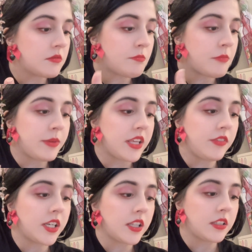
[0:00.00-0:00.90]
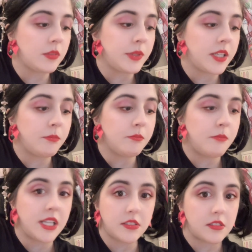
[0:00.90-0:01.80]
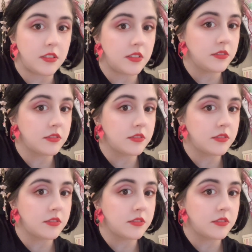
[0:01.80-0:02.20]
maybe even a little bit of muscle.